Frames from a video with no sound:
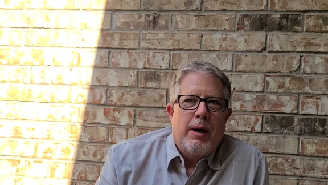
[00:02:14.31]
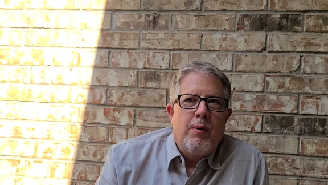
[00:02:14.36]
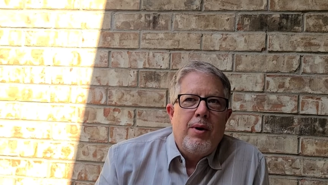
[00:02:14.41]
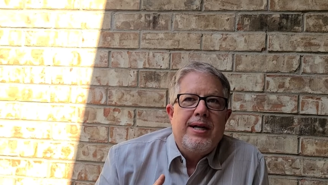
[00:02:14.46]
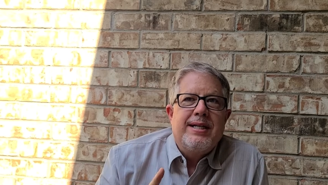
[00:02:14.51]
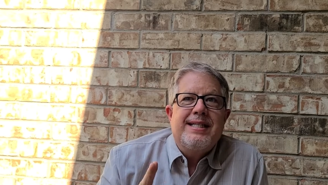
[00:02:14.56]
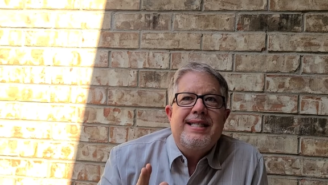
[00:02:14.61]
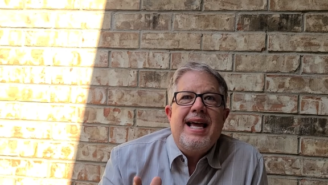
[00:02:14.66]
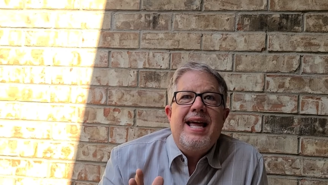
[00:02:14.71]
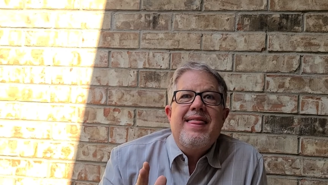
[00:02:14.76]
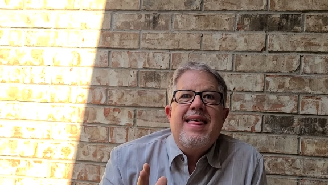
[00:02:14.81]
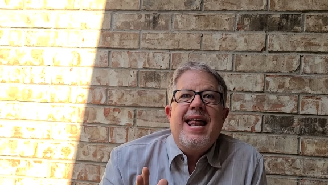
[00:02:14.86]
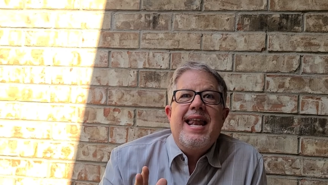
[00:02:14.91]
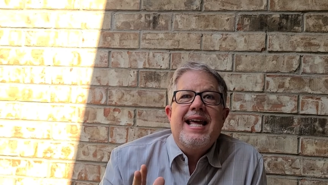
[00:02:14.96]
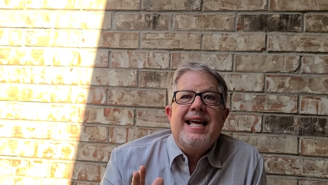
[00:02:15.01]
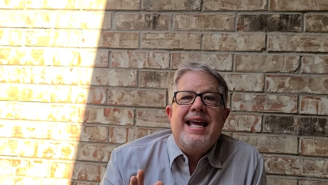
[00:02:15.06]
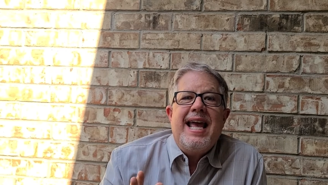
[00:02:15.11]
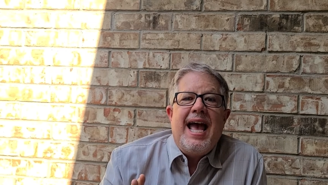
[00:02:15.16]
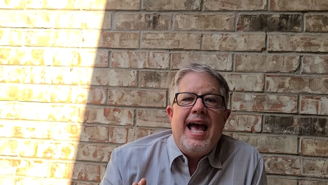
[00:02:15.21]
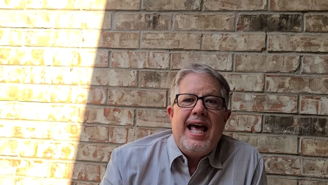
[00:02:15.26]
I want to say that
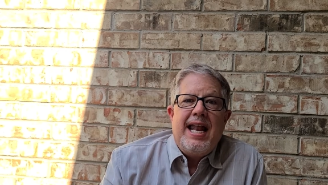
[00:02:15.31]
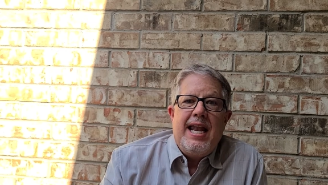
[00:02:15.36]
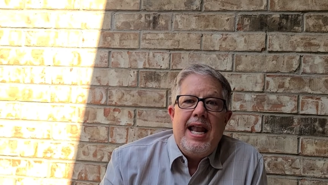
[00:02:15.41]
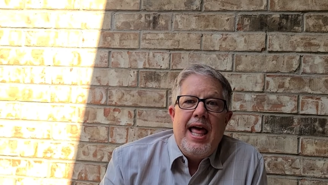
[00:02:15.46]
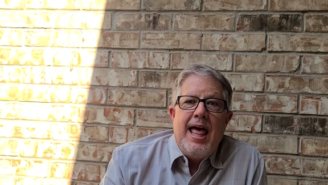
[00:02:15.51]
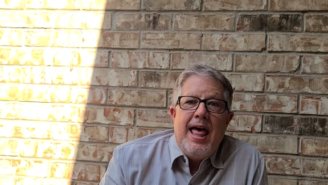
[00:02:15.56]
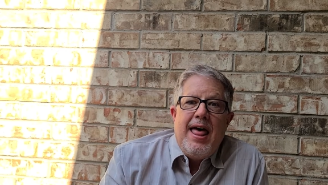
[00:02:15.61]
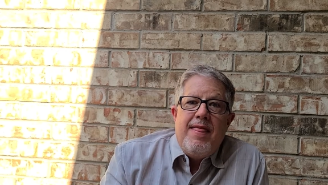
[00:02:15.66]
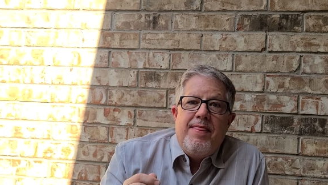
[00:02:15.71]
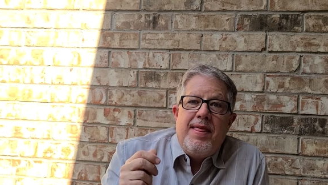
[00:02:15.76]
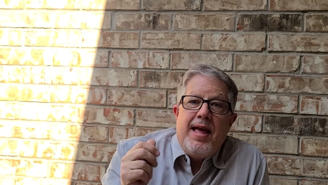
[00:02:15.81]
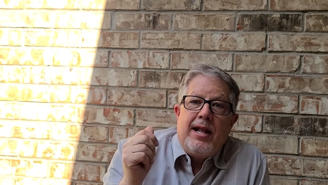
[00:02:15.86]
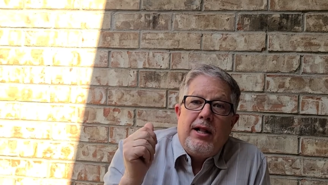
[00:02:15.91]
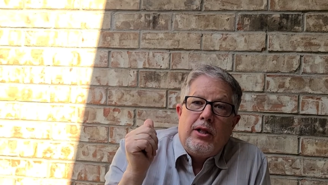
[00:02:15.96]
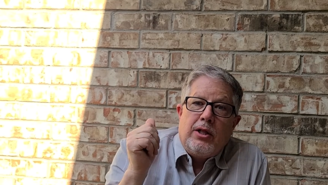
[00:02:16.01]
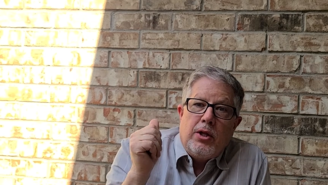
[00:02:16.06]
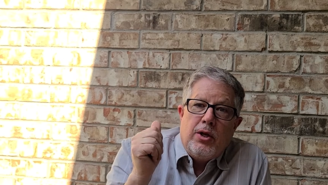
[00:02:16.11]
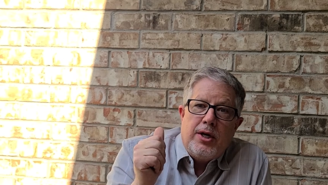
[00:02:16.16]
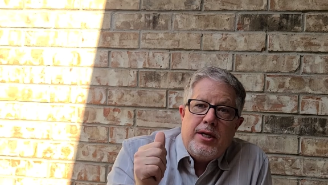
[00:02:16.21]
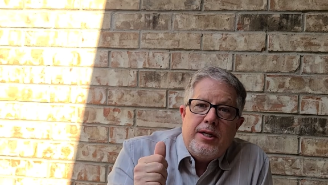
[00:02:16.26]
again. They
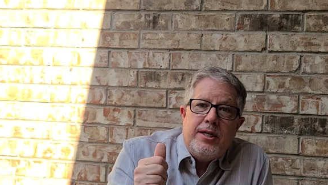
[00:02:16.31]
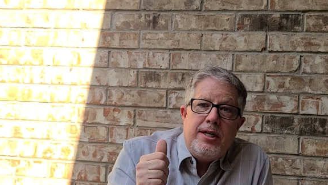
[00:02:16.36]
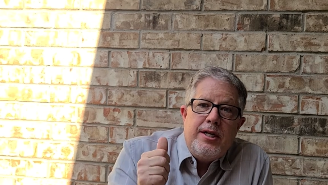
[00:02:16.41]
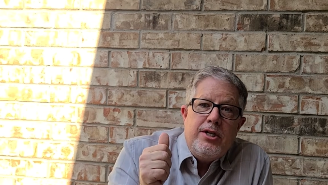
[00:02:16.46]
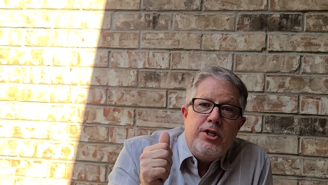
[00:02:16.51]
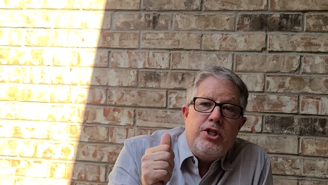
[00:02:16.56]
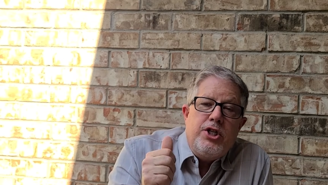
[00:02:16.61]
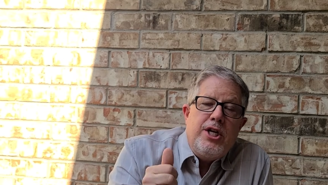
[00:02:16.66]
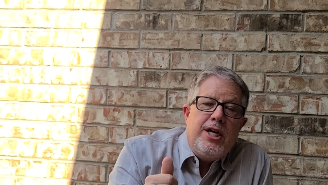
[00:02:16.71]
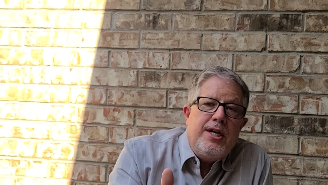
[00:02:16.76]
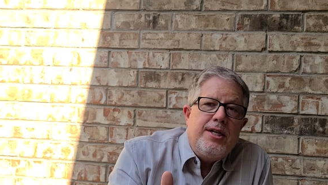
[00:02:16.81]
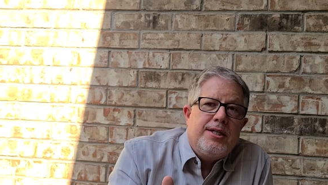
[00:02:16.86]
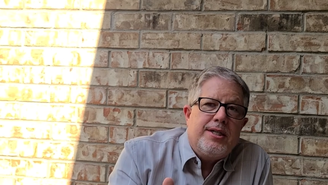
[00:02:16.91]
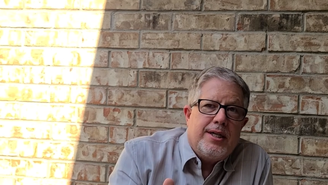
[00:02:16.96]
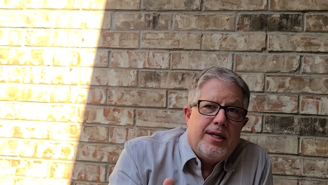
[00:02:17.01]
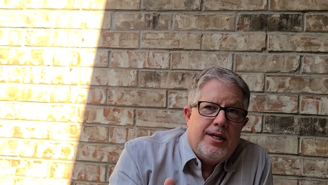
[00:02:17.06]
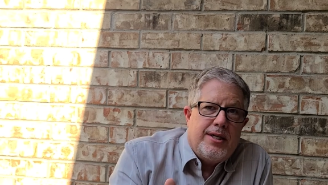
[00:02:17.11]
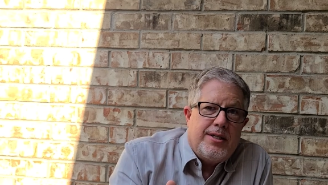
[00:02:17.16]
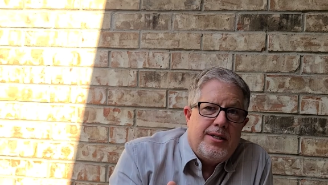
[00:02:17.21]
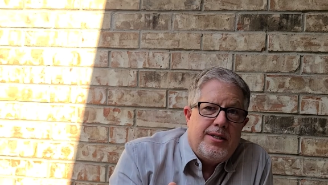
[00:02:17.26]
looked to
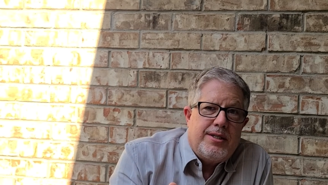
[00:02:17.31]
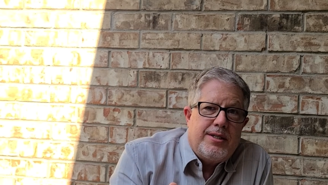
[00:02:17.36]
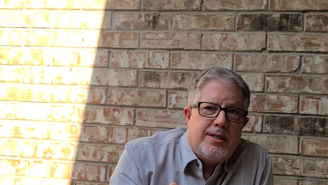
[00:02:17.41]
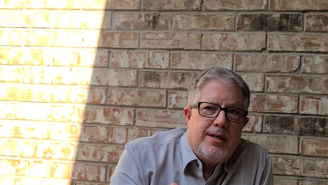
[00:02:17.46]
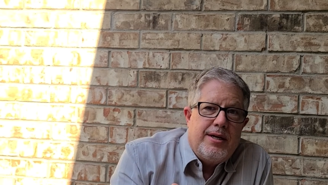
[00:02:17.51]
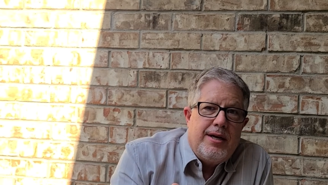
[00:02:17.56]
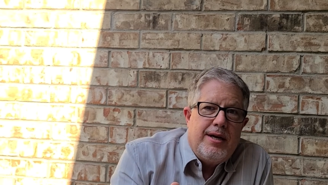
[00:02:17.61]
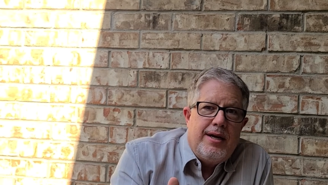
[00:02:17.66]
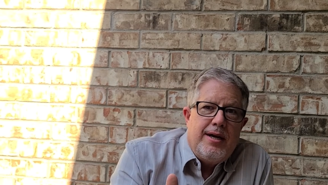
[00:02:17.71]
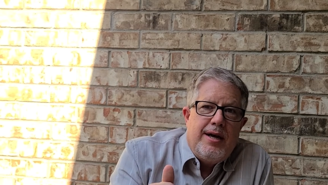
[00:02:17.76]
Jesus,